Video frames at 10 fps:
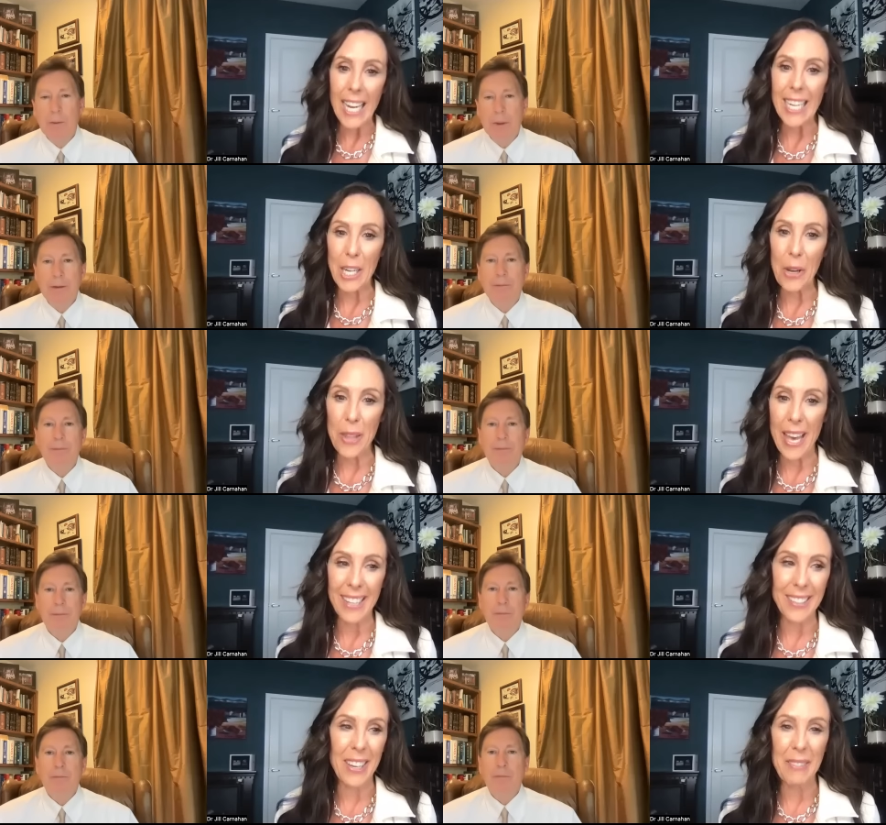Speaker 1: I didn't know
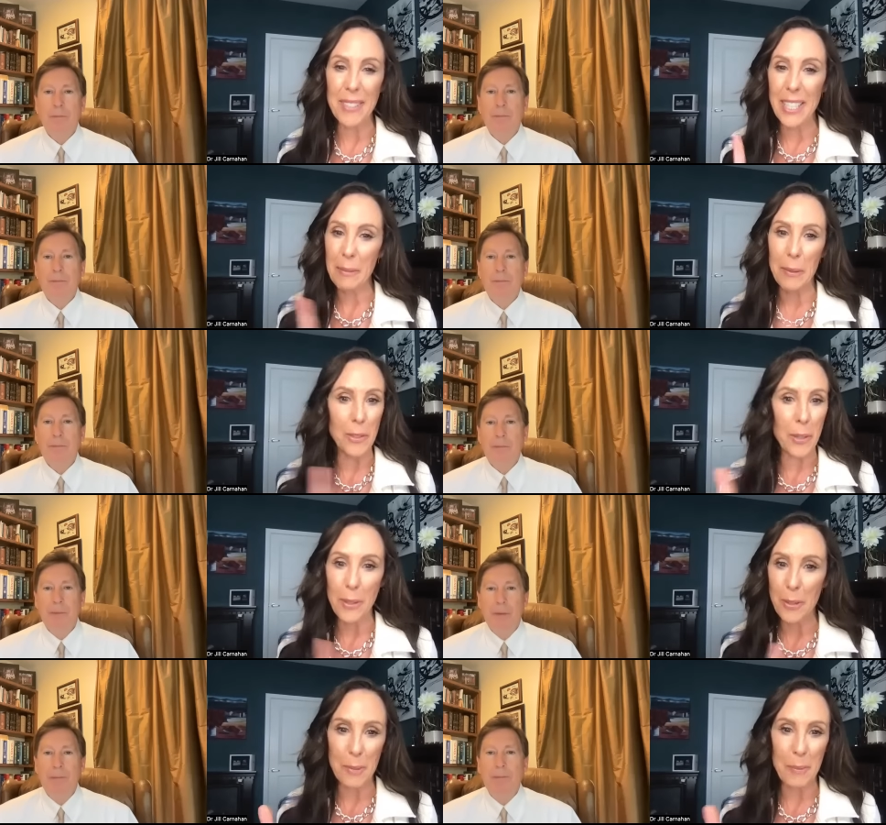that. So I've been telling people,
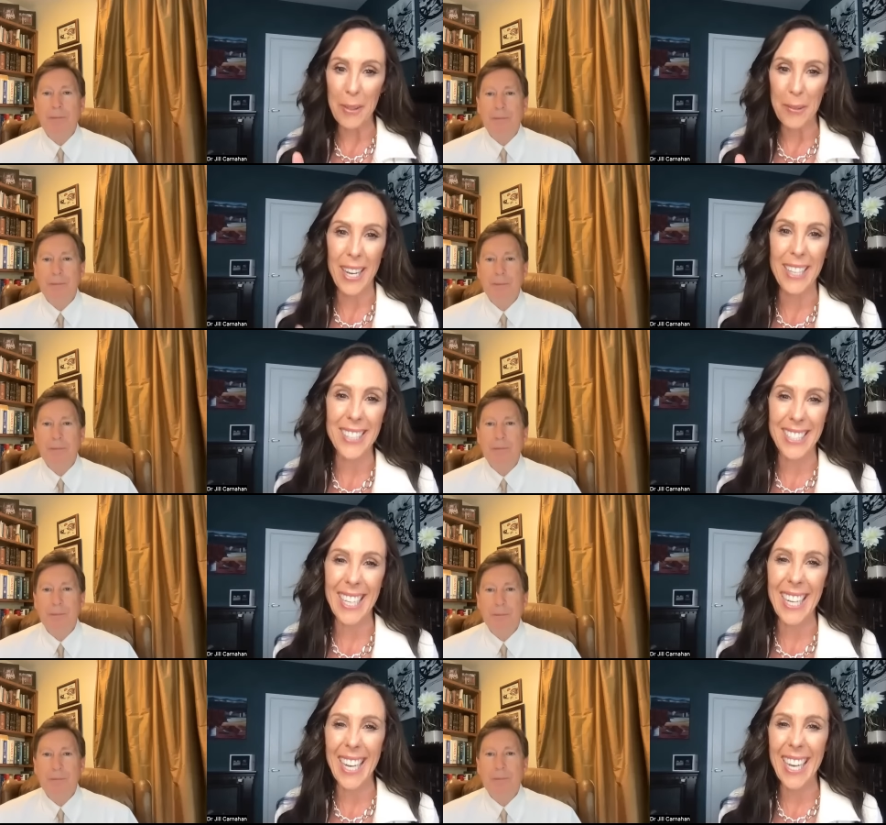don't use
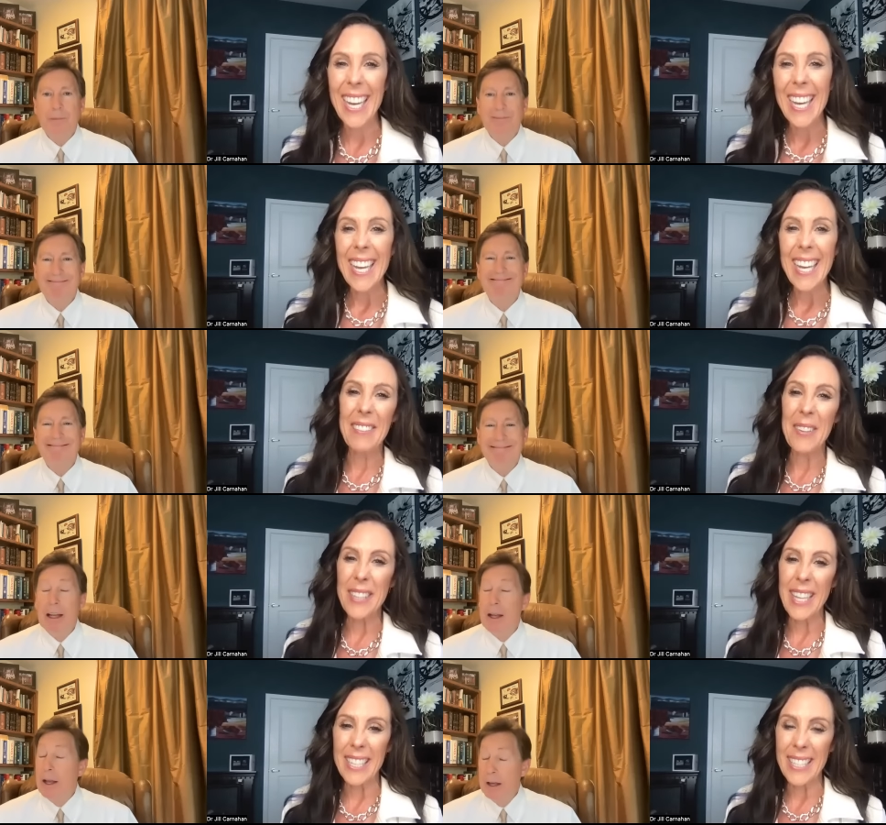mouthwash if
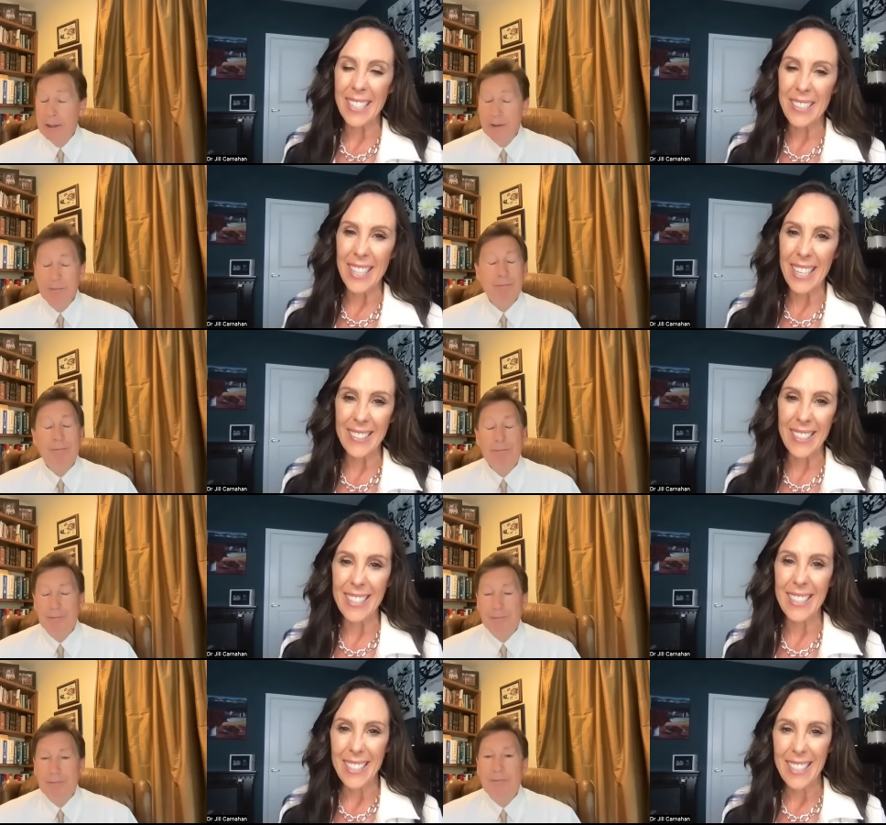you want that good nitric
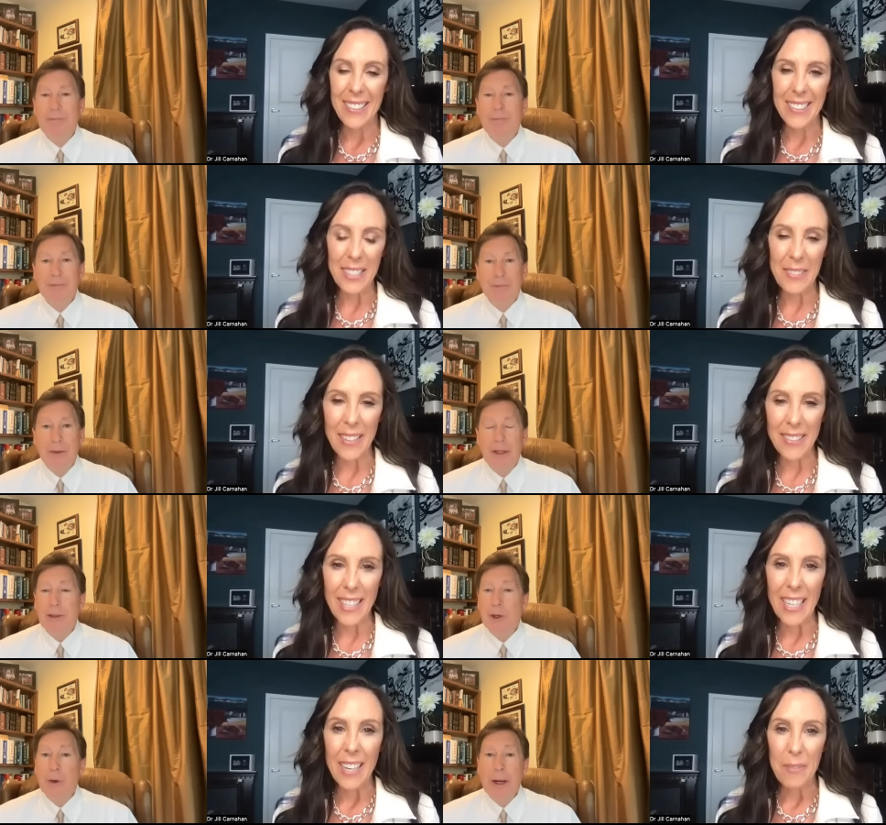oxide.
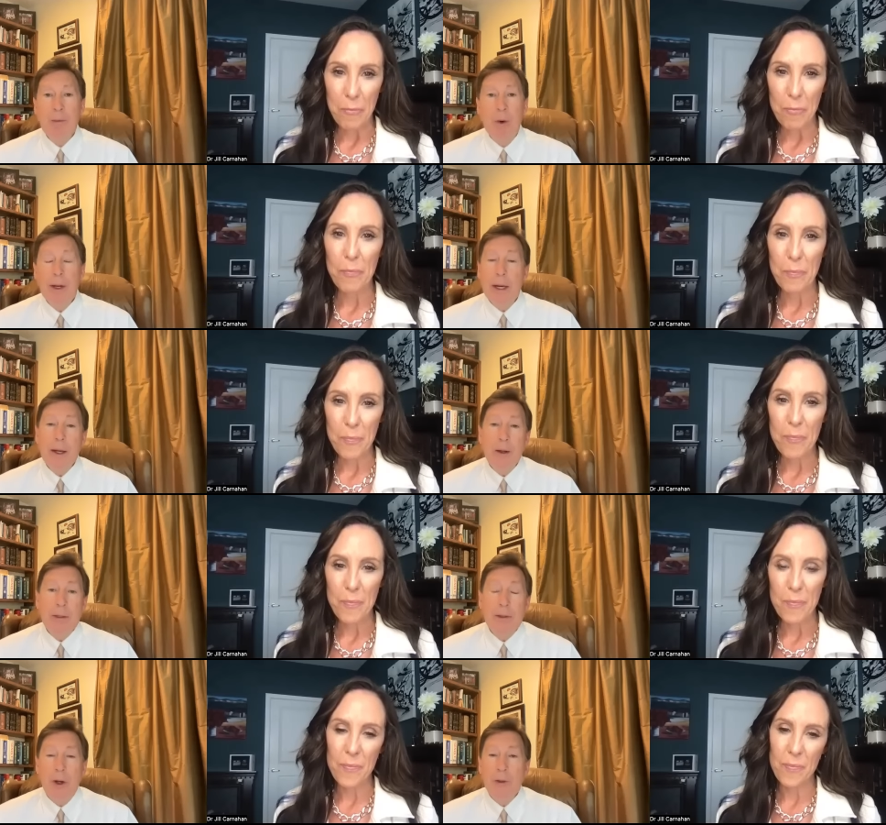
Speaker 2: It's a great point. And
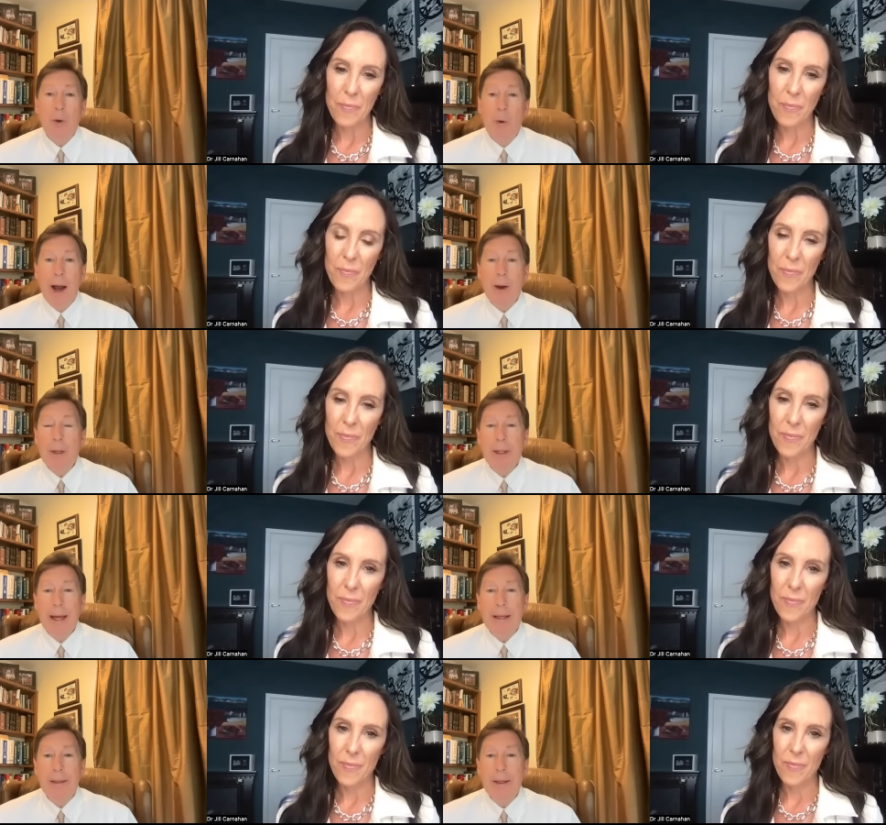it's also why we
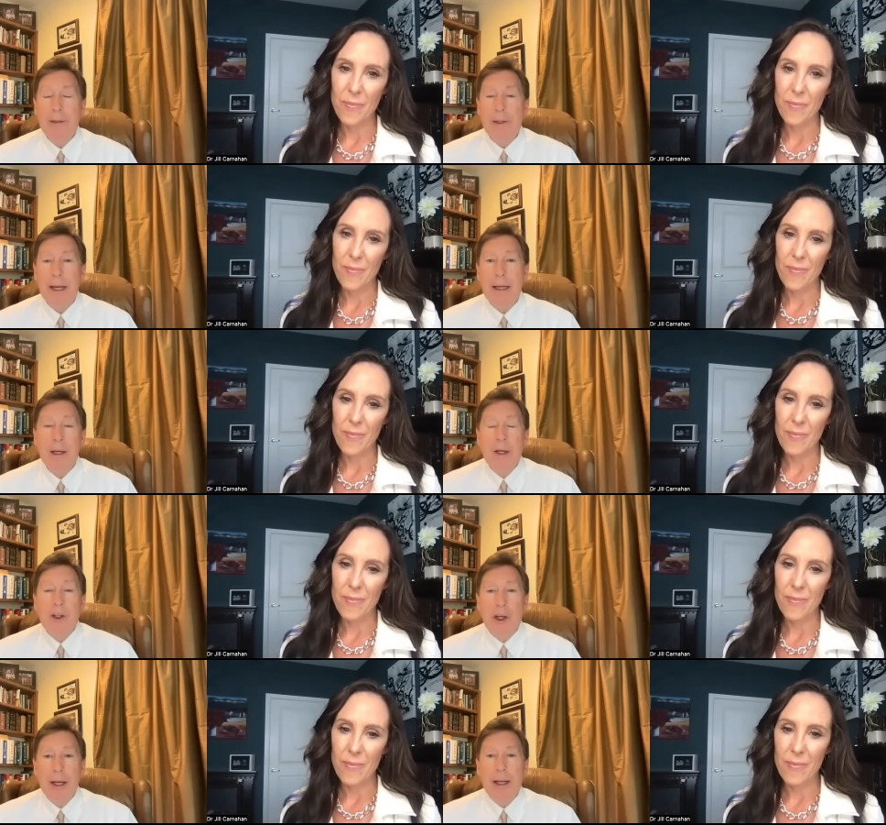like things like
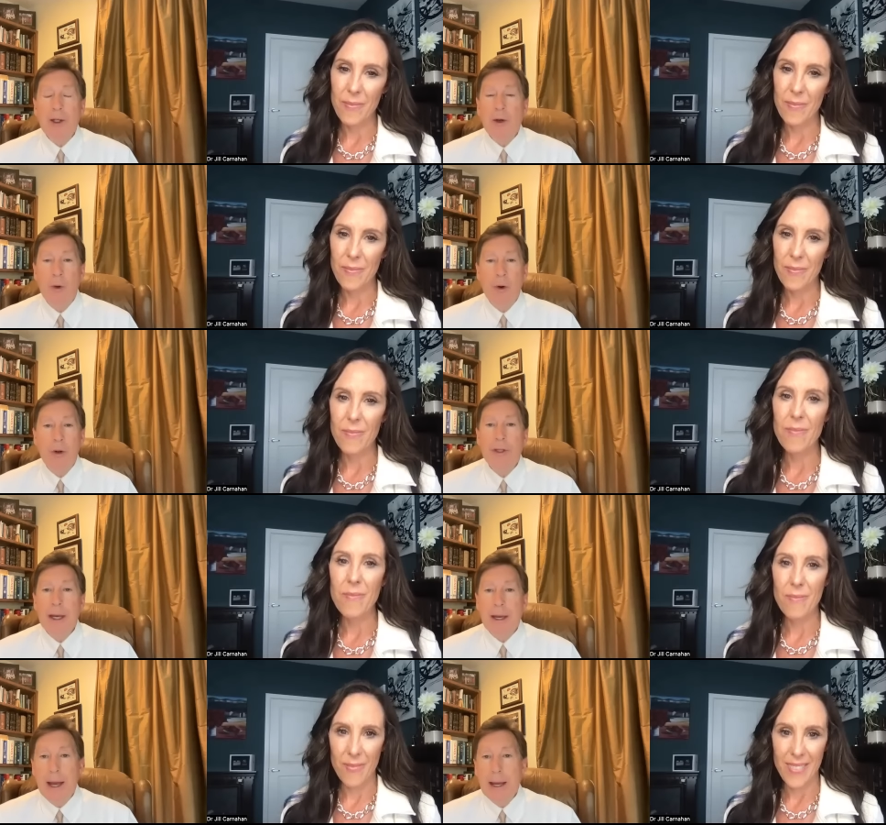checking your oral
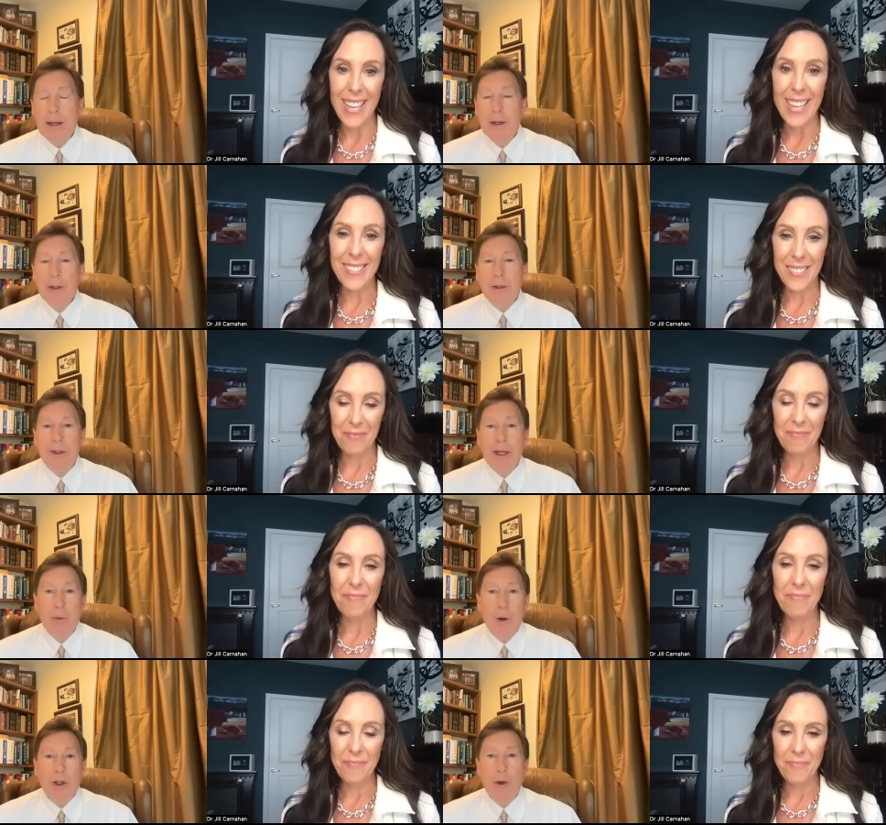DNA, yes, seeing
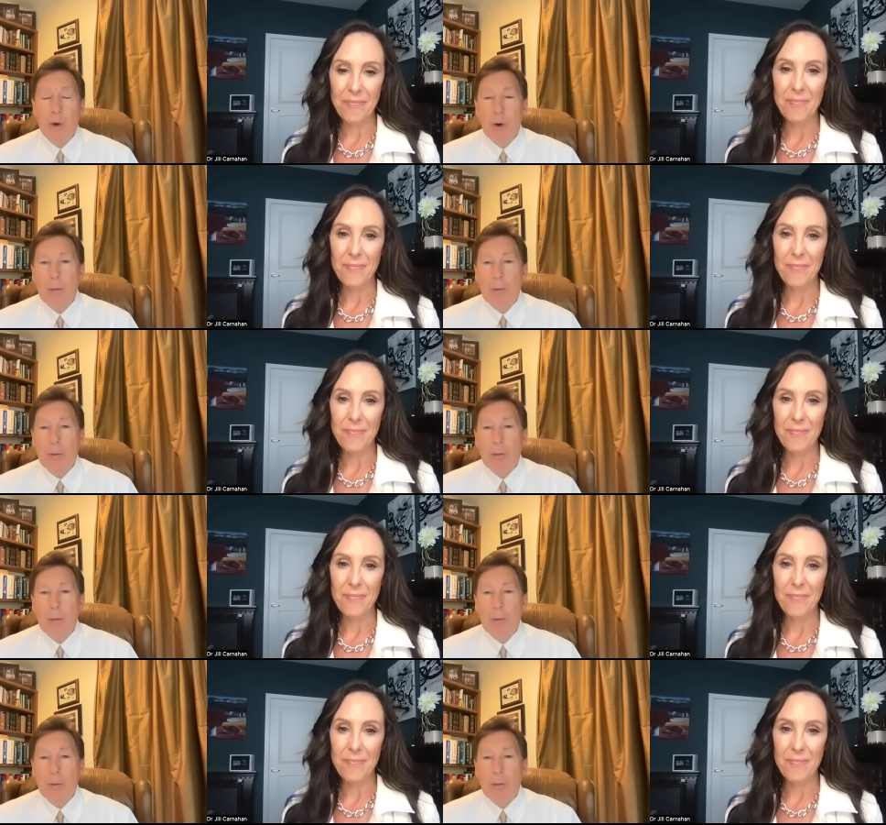what your oral